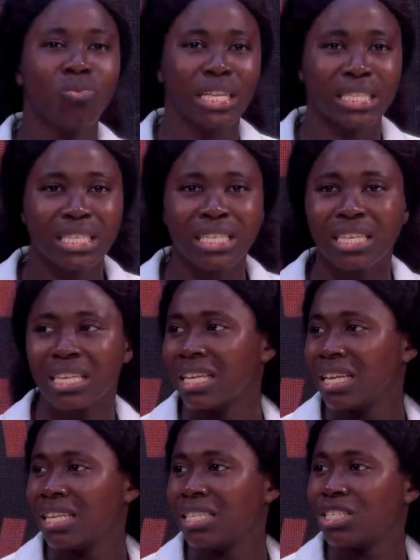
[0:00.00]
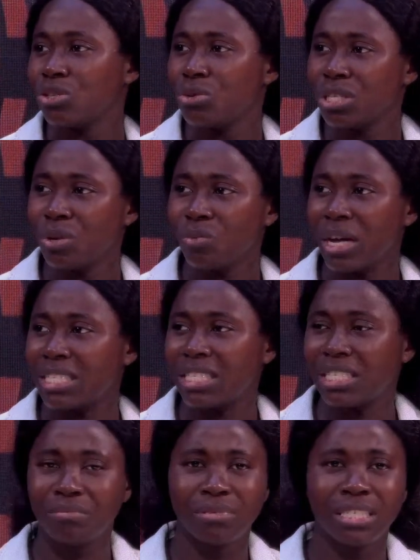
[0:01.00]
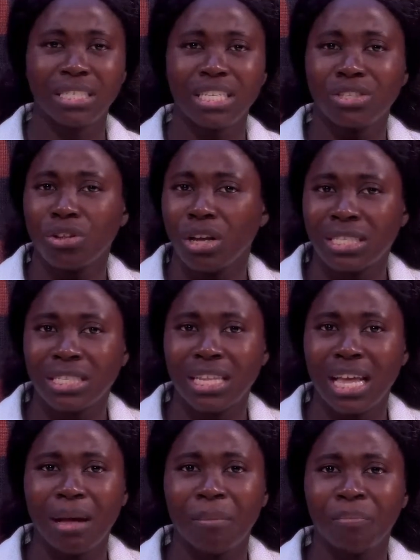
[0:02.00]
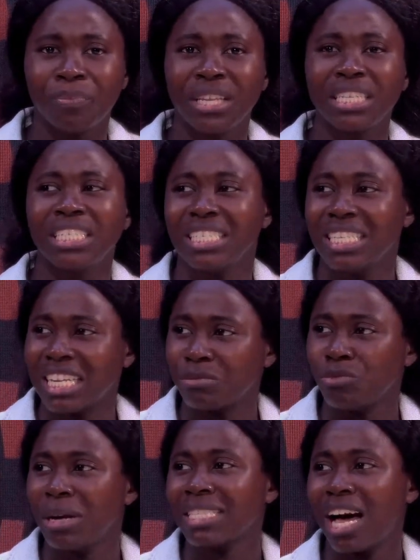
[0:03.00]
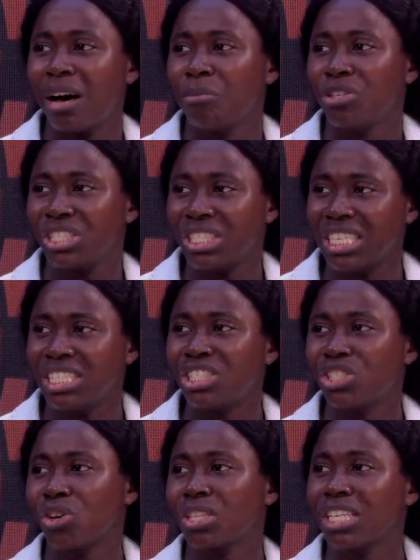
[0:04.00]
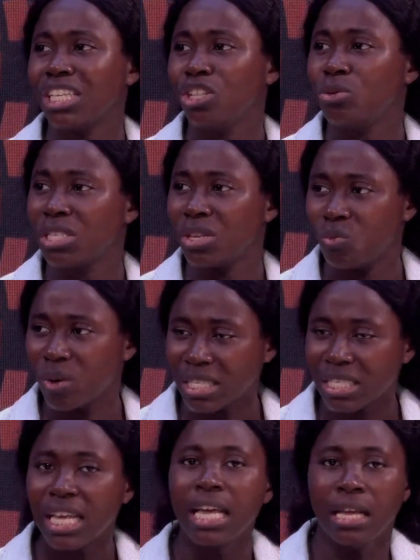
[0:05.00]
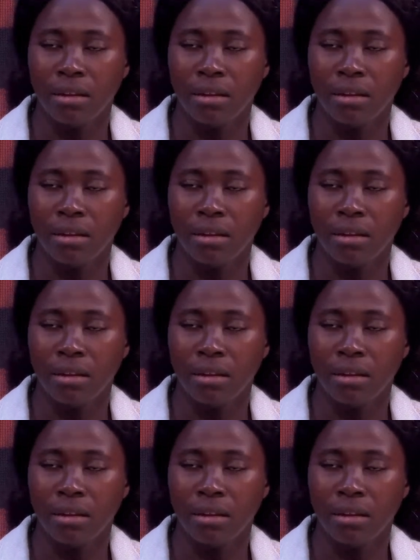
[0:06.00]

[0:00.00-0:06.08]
weight. She's losing weight. She's not, she just, no matter how much she eats, she's suddenly losing weight.